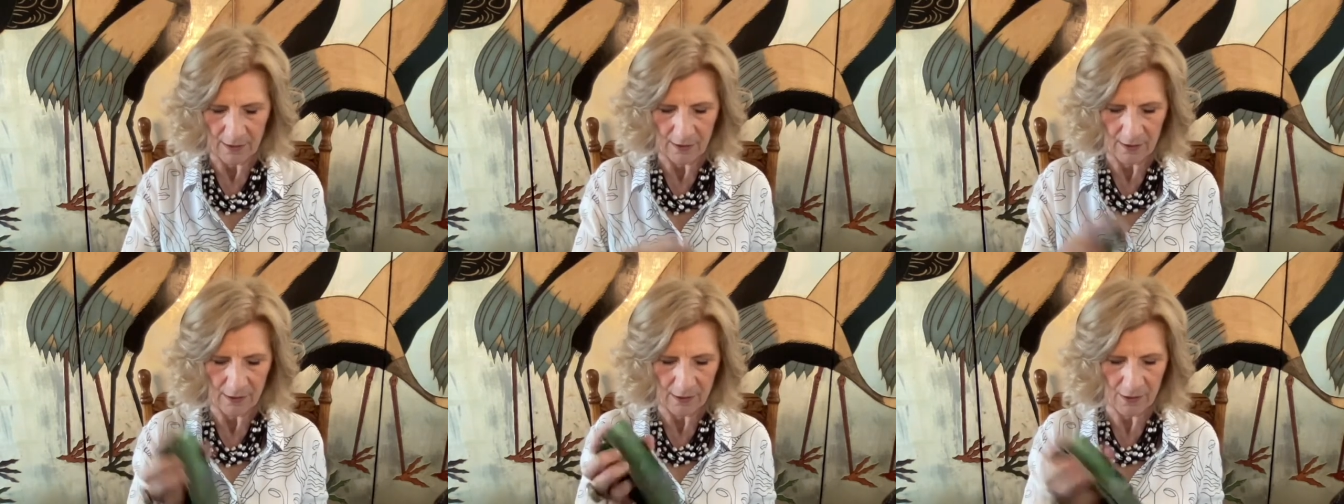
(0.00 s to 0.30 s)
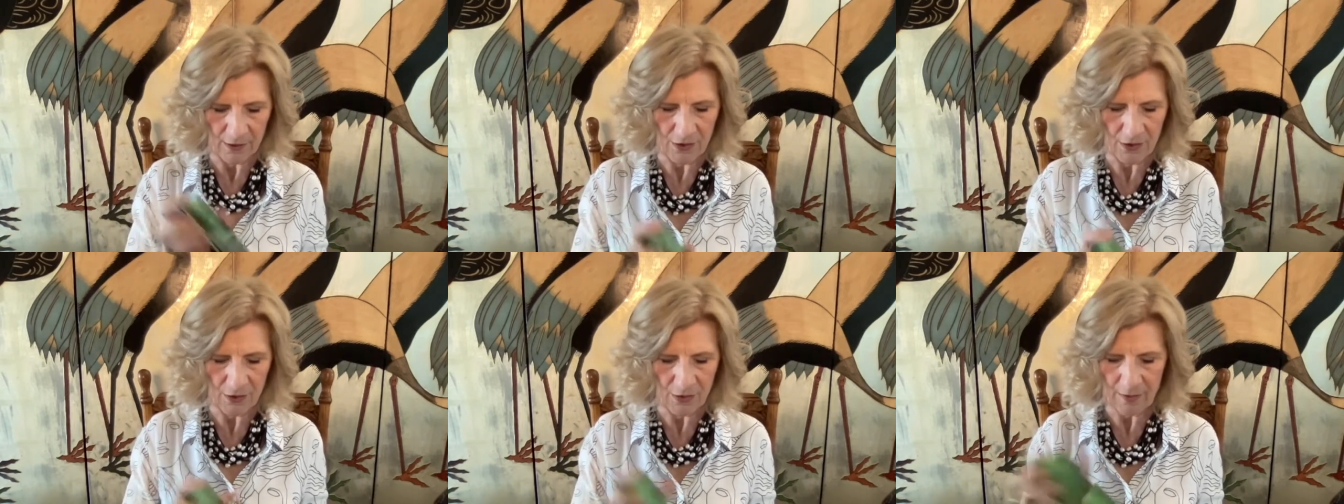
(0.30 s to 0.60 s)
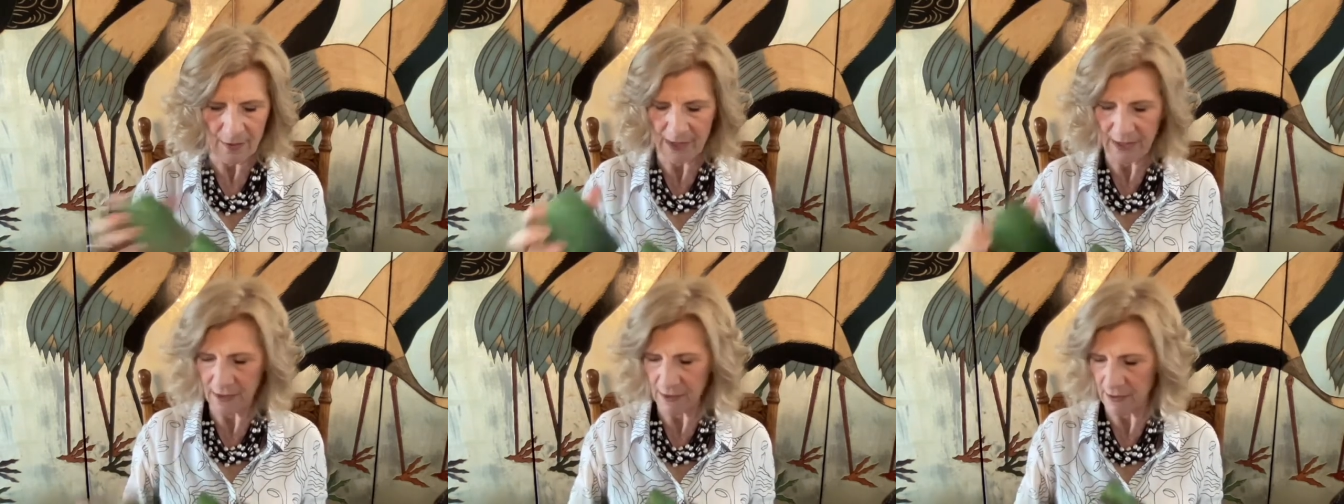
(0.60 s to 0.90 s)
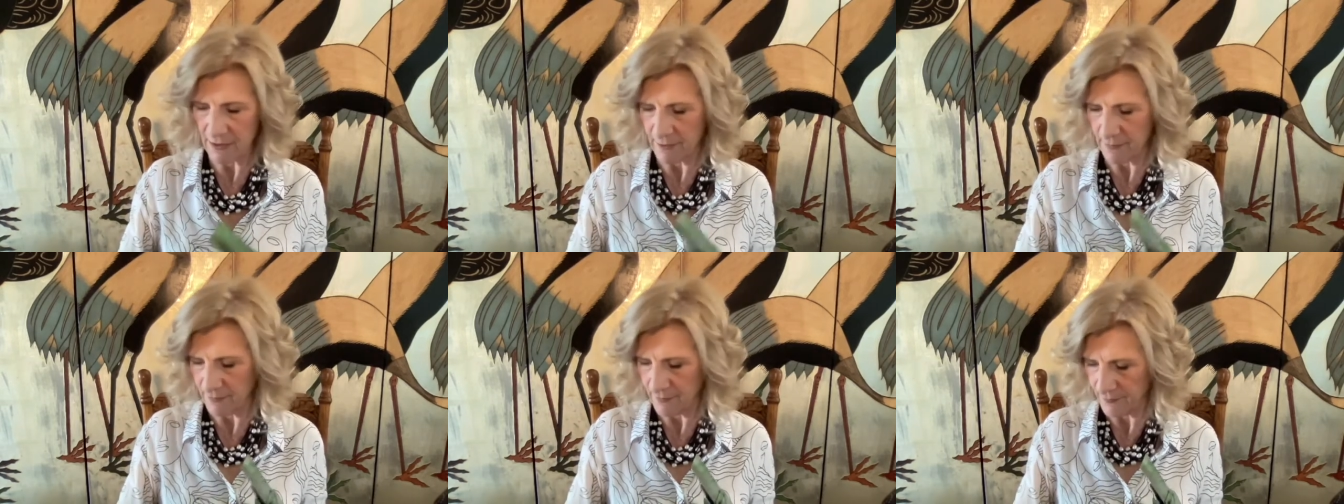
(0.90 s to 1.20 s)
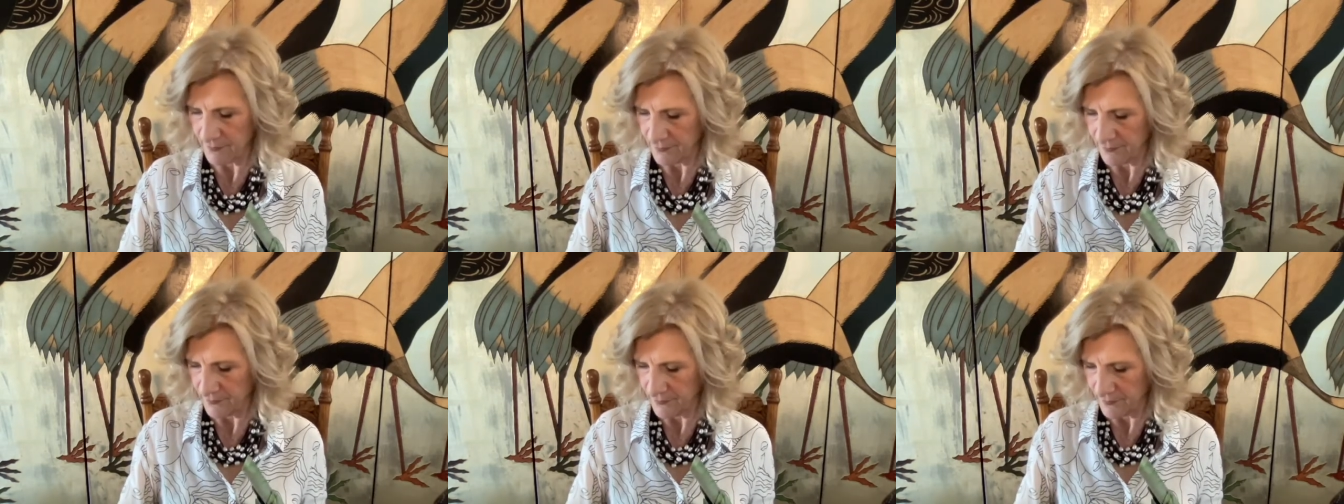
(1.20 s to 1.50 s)
You do make them.
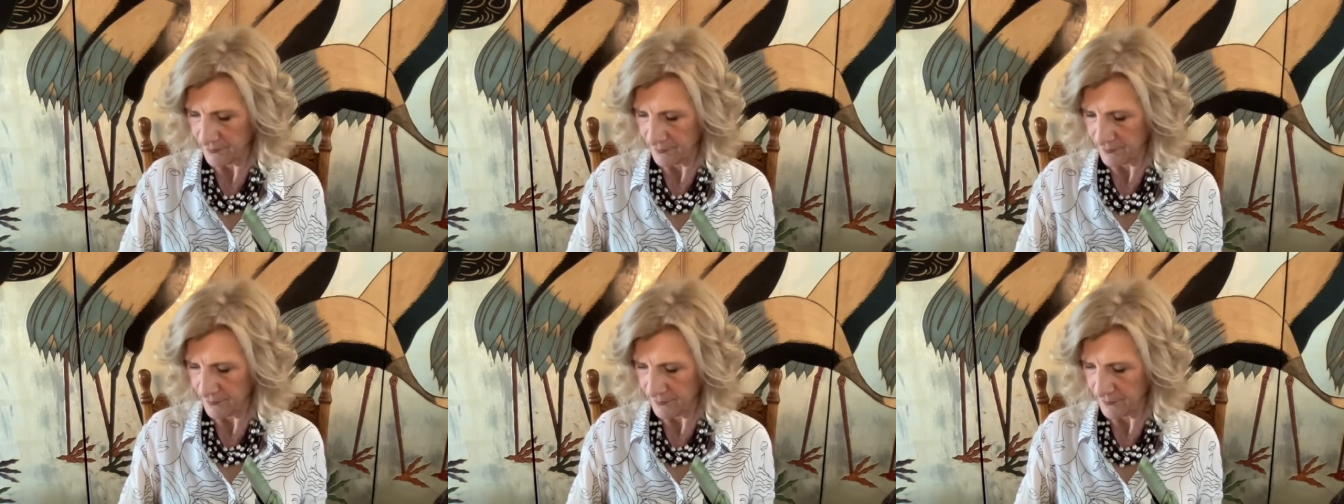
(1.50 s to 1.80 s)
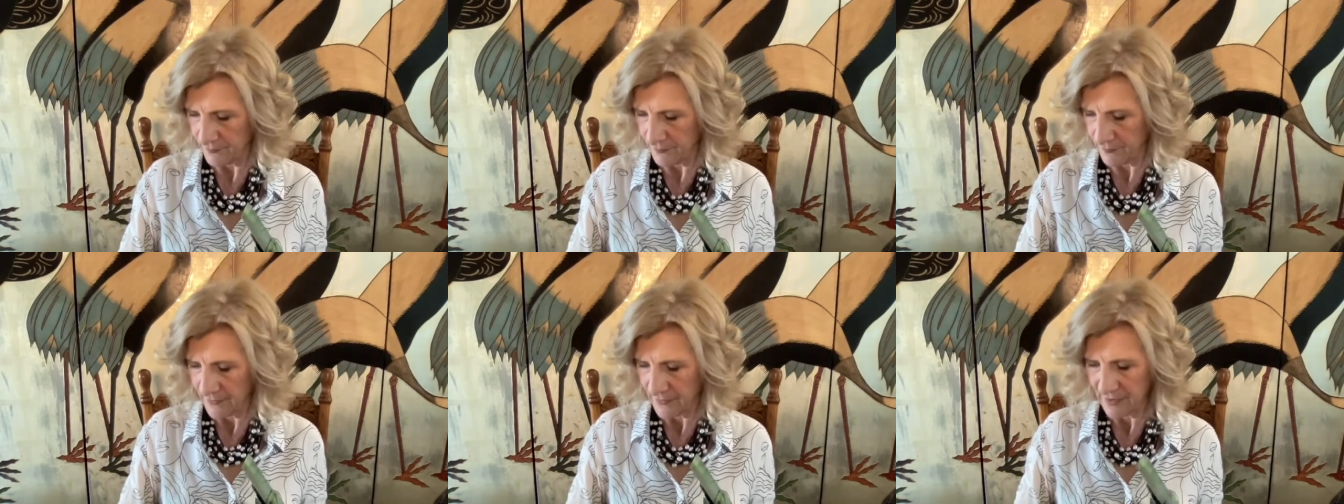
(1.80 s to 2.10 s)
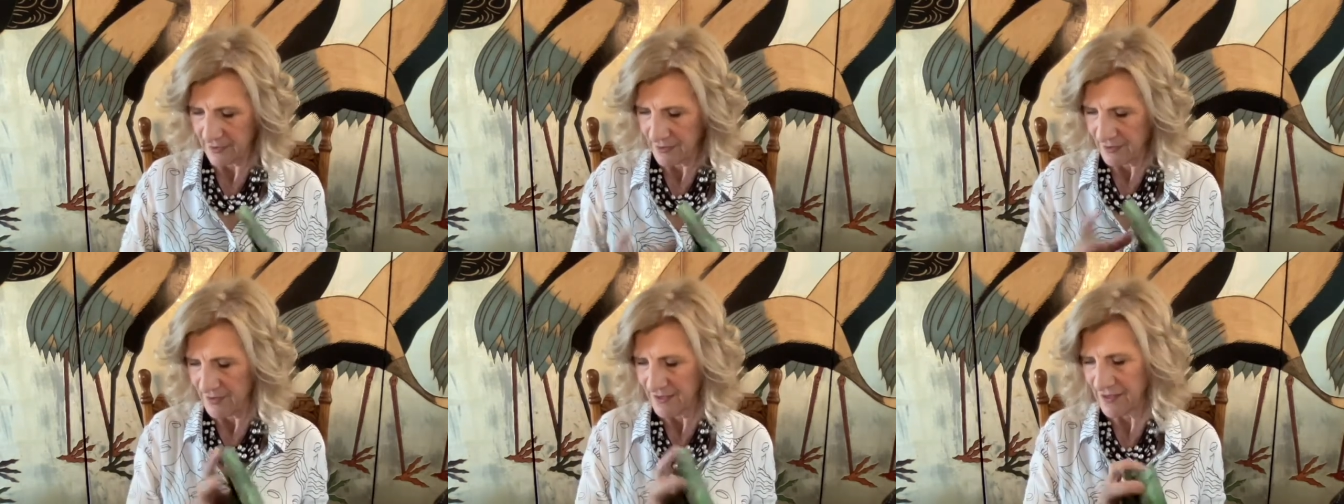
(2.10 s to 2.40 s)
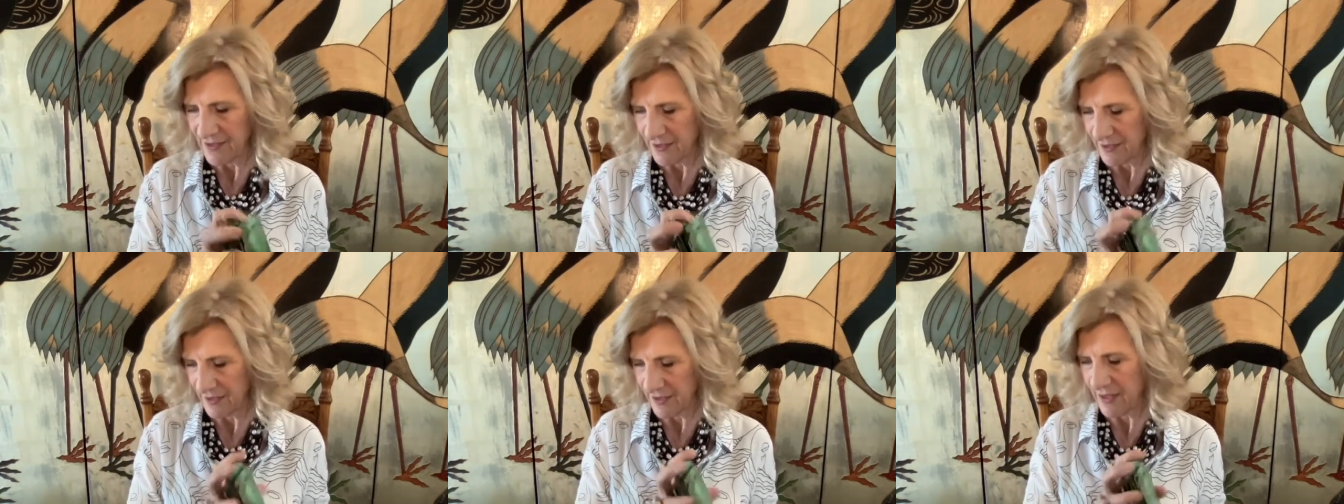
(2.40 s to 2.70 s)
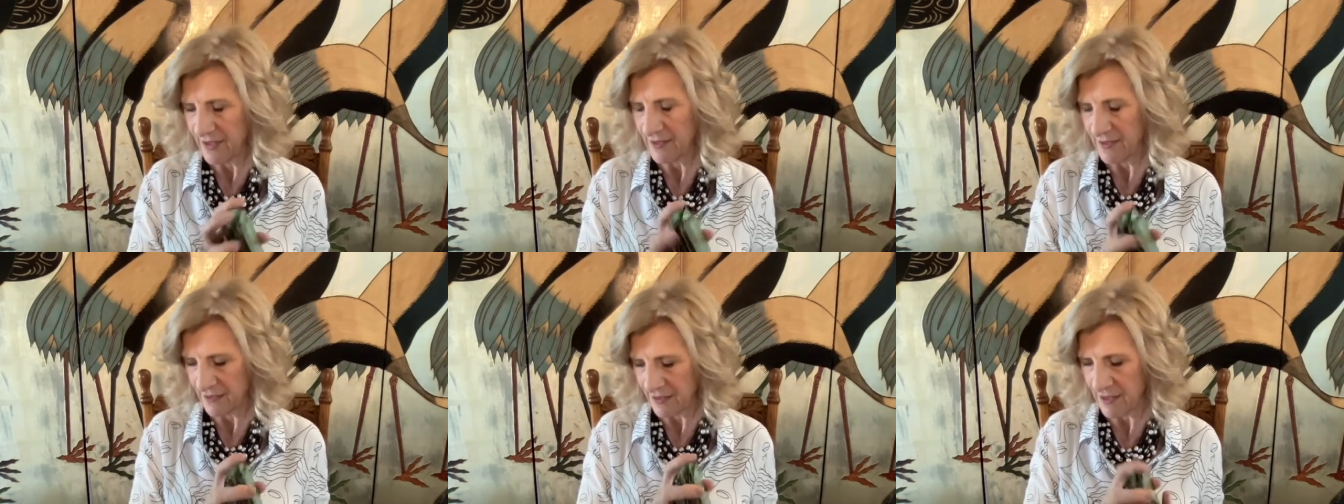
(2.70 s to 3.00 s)
Yeah,
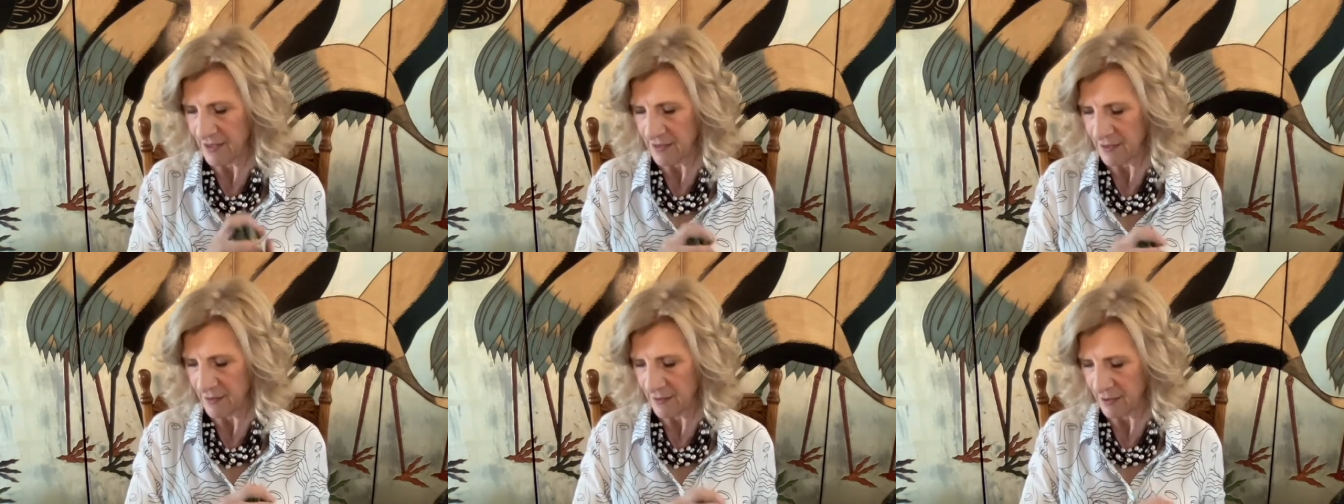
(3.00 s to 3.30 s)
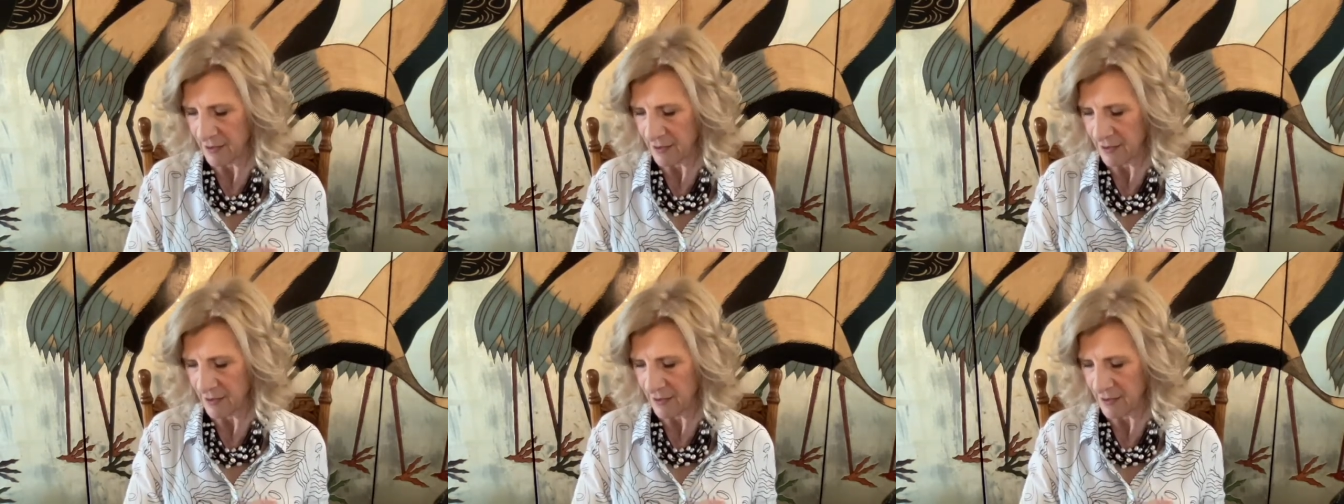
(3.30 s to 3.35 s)
and it